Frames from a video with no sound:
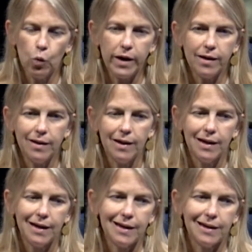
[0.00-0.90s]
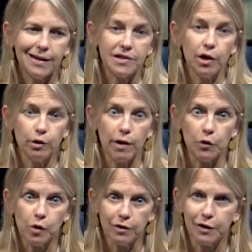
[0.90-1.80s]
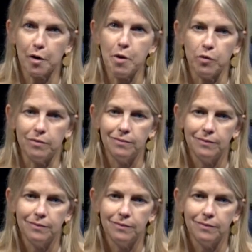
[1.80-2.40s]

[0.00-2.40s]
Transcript: we sailed around the world in our boat.